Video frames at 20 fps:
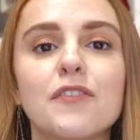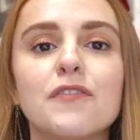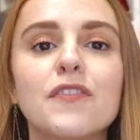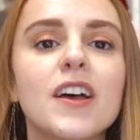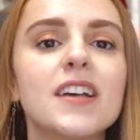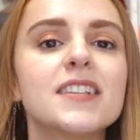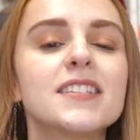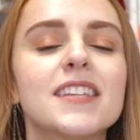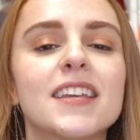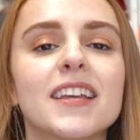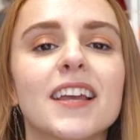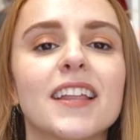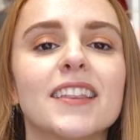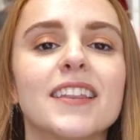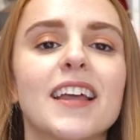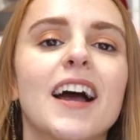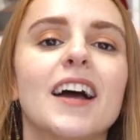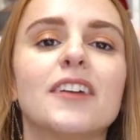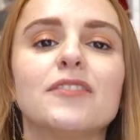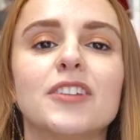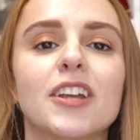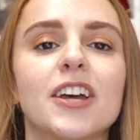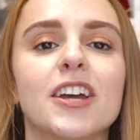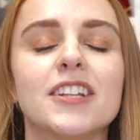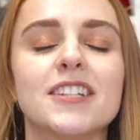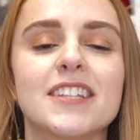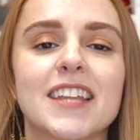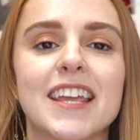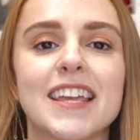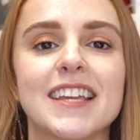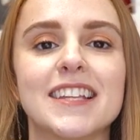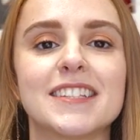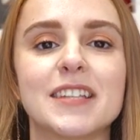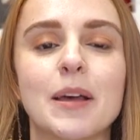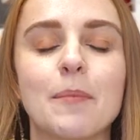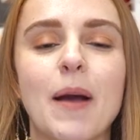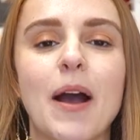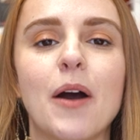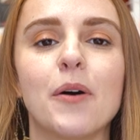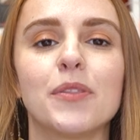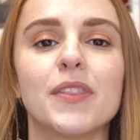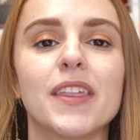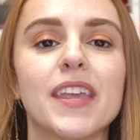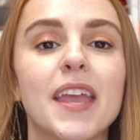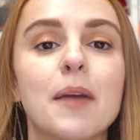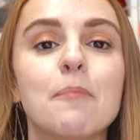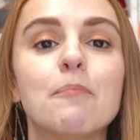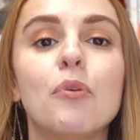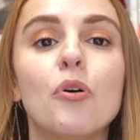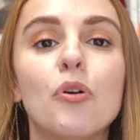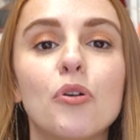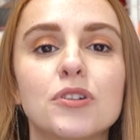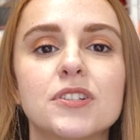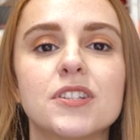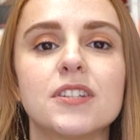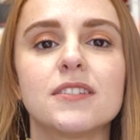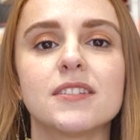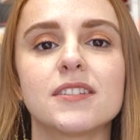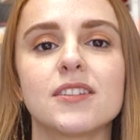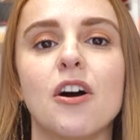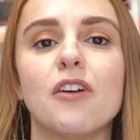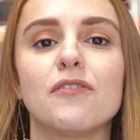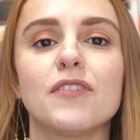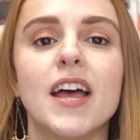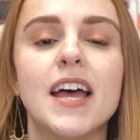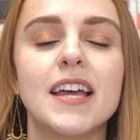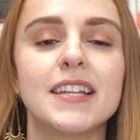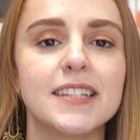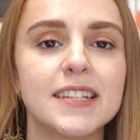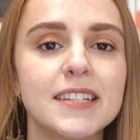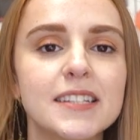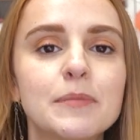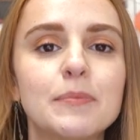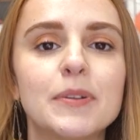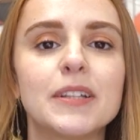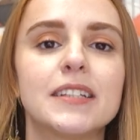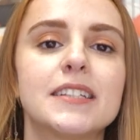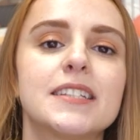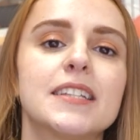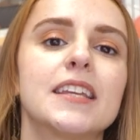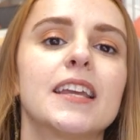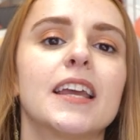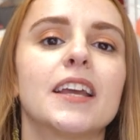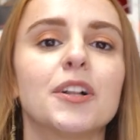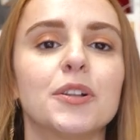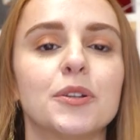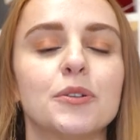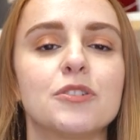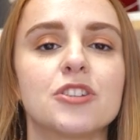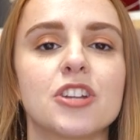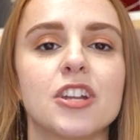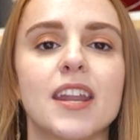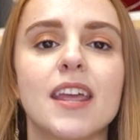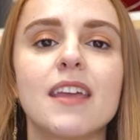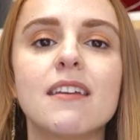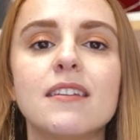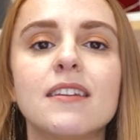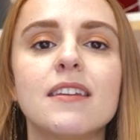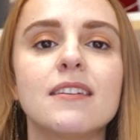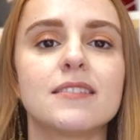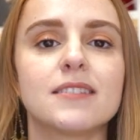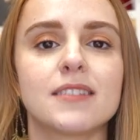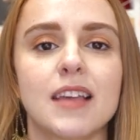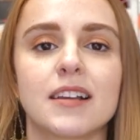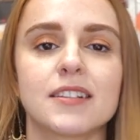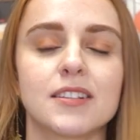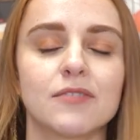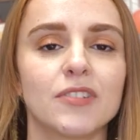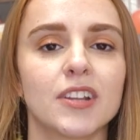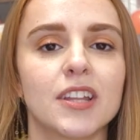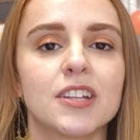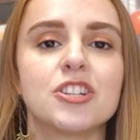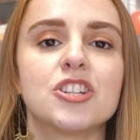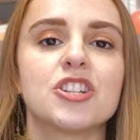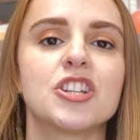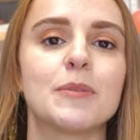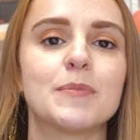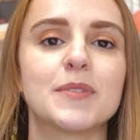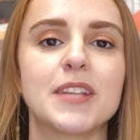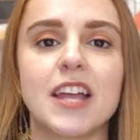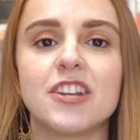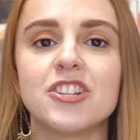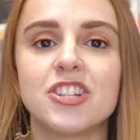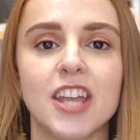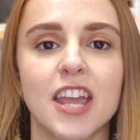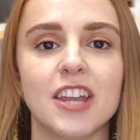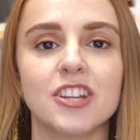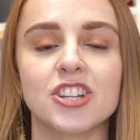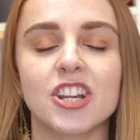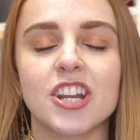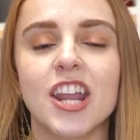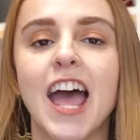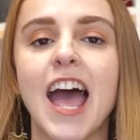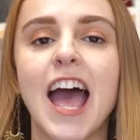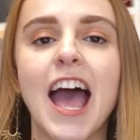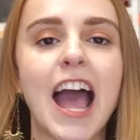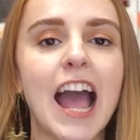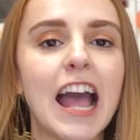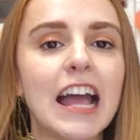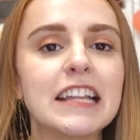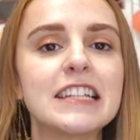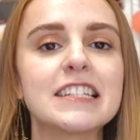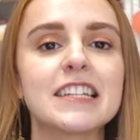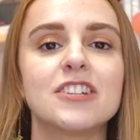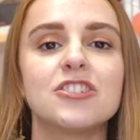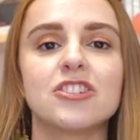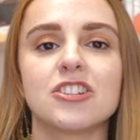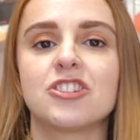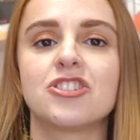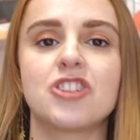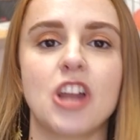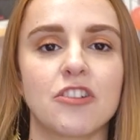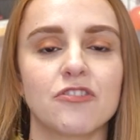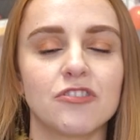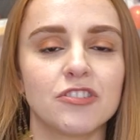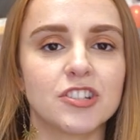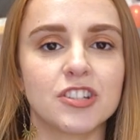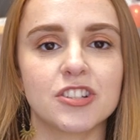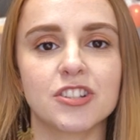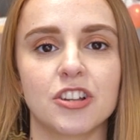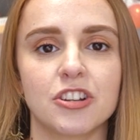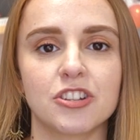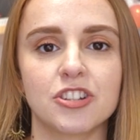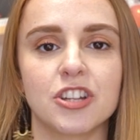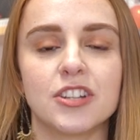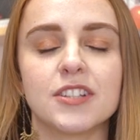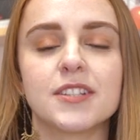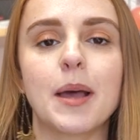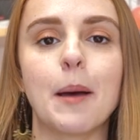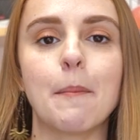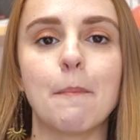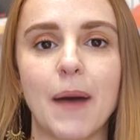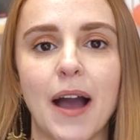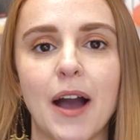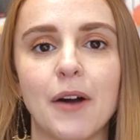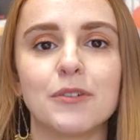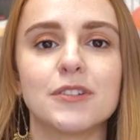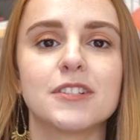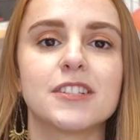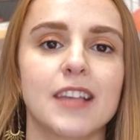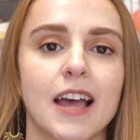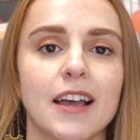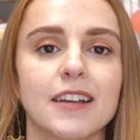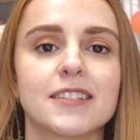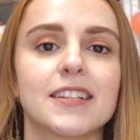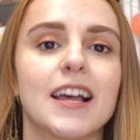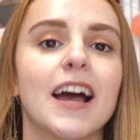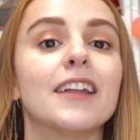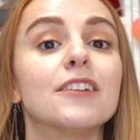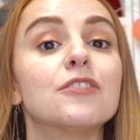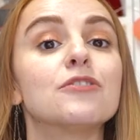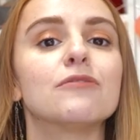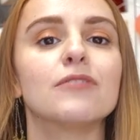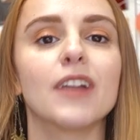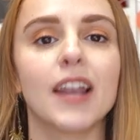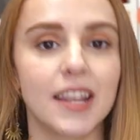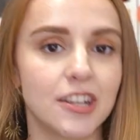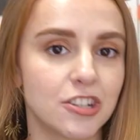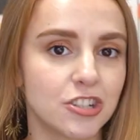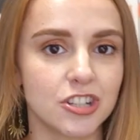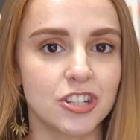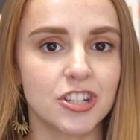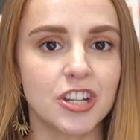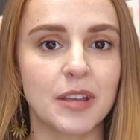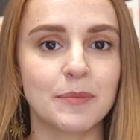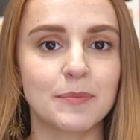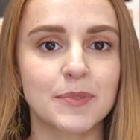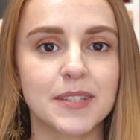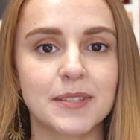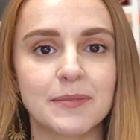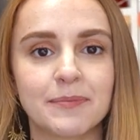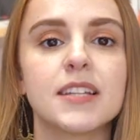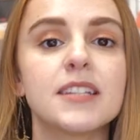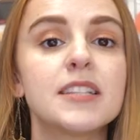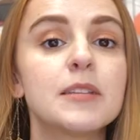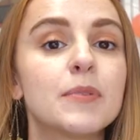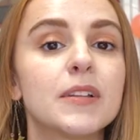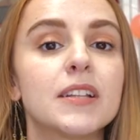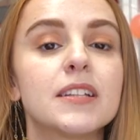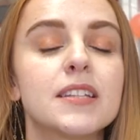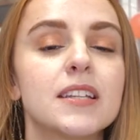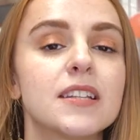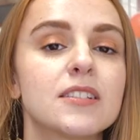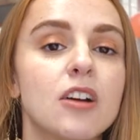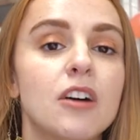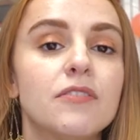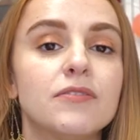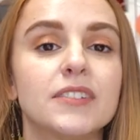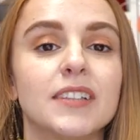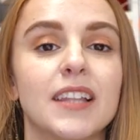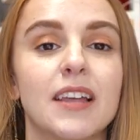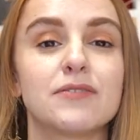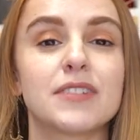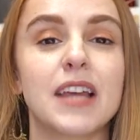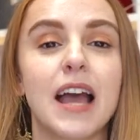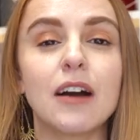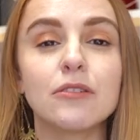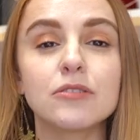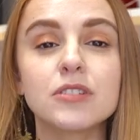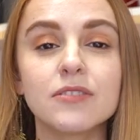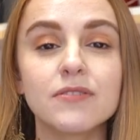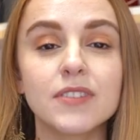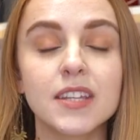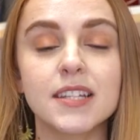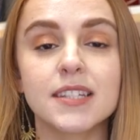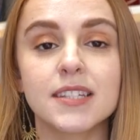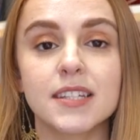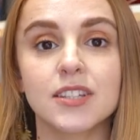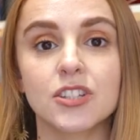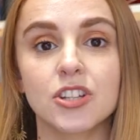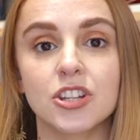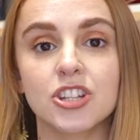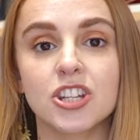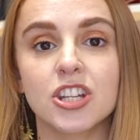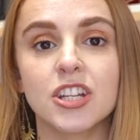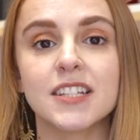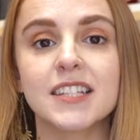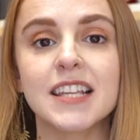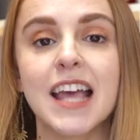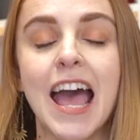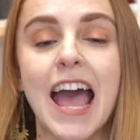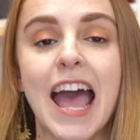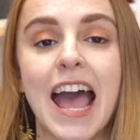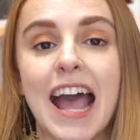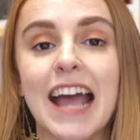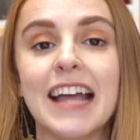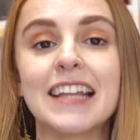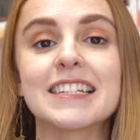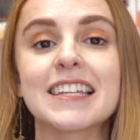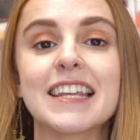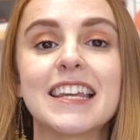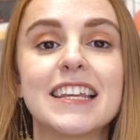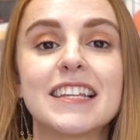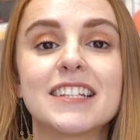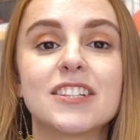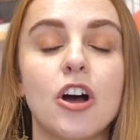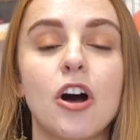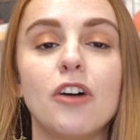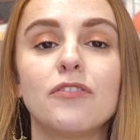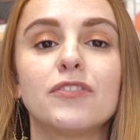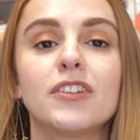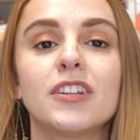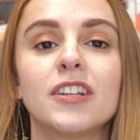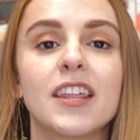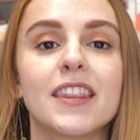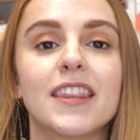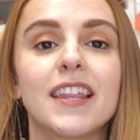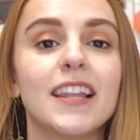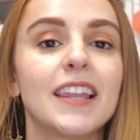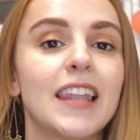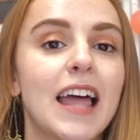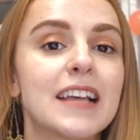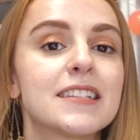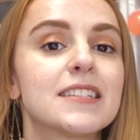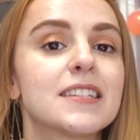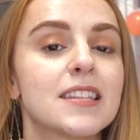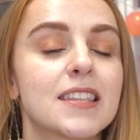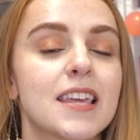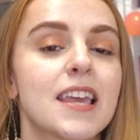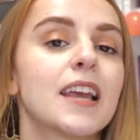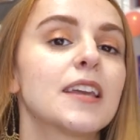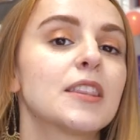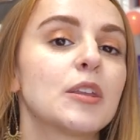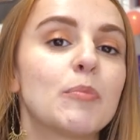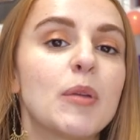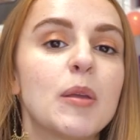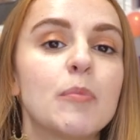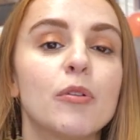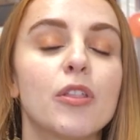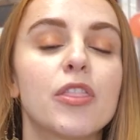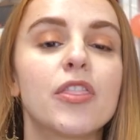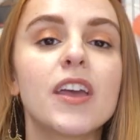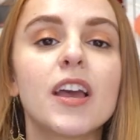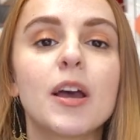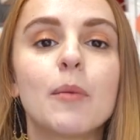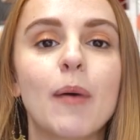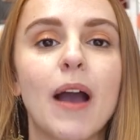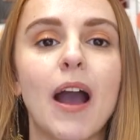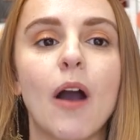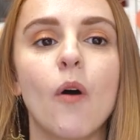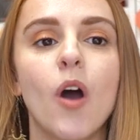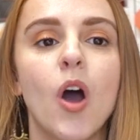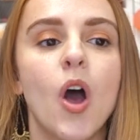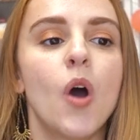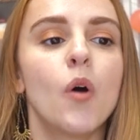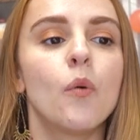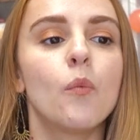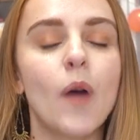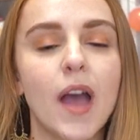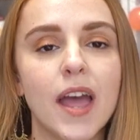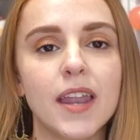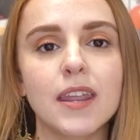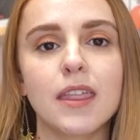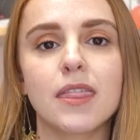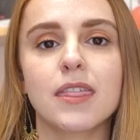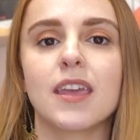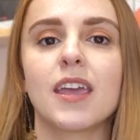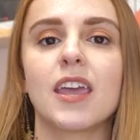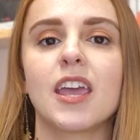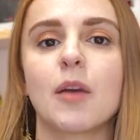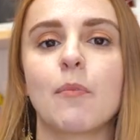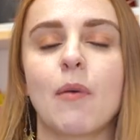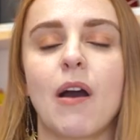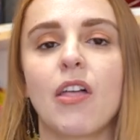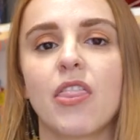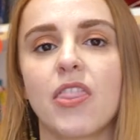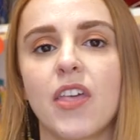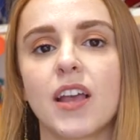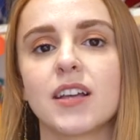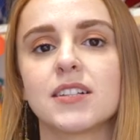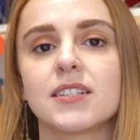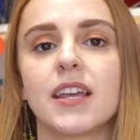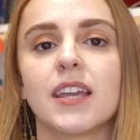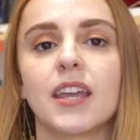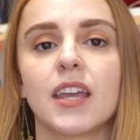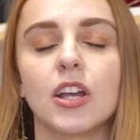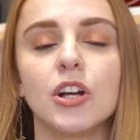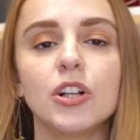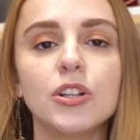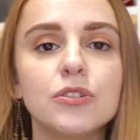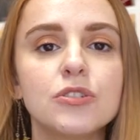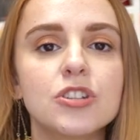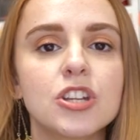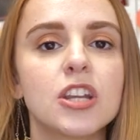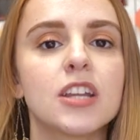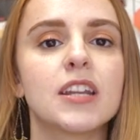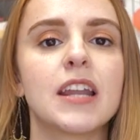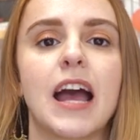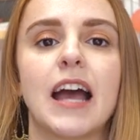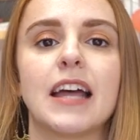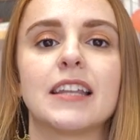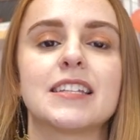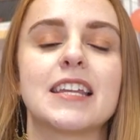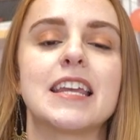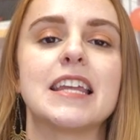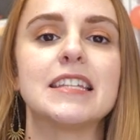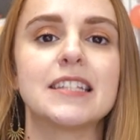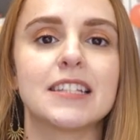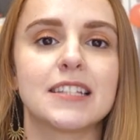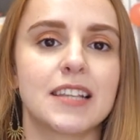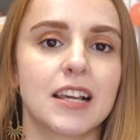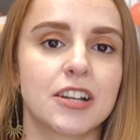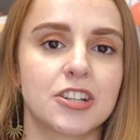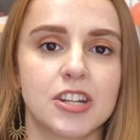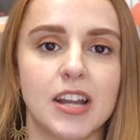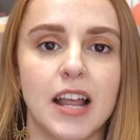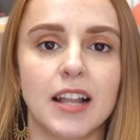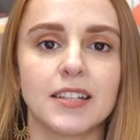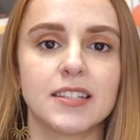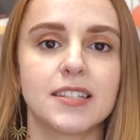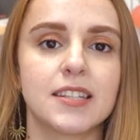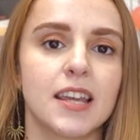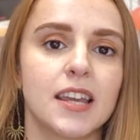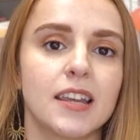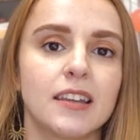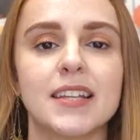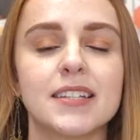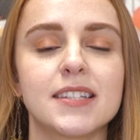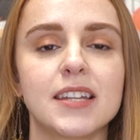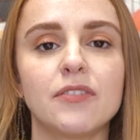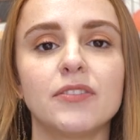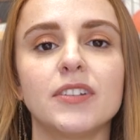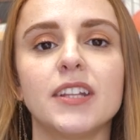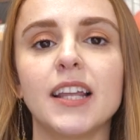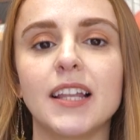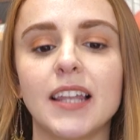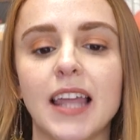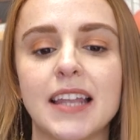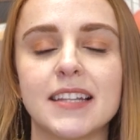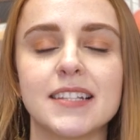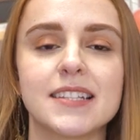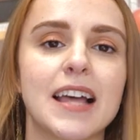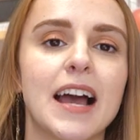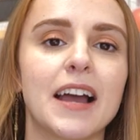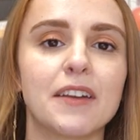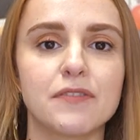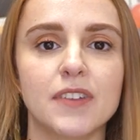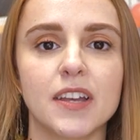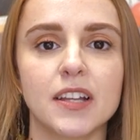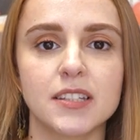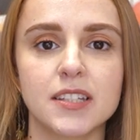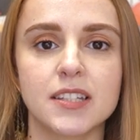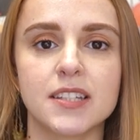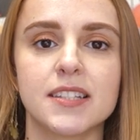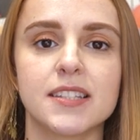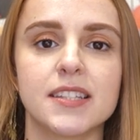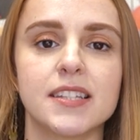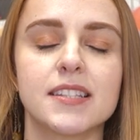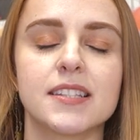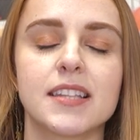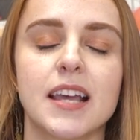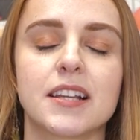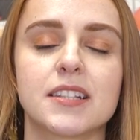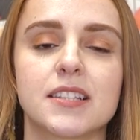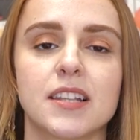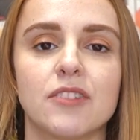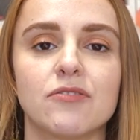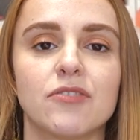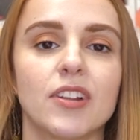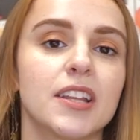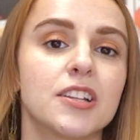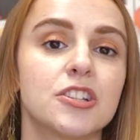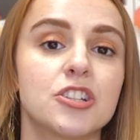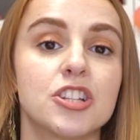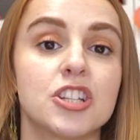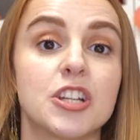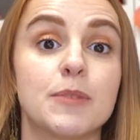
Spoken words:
The first thing that I've learned is about the importance of disability inclusion in sex and relationships education and in just general discussions about sex and relationships. Disability is often left out of these discussions, and it is often the last thing that people think about when thinking about things like inclusion and intersectionality. It's definitely a lens that I failed to see sex and relationships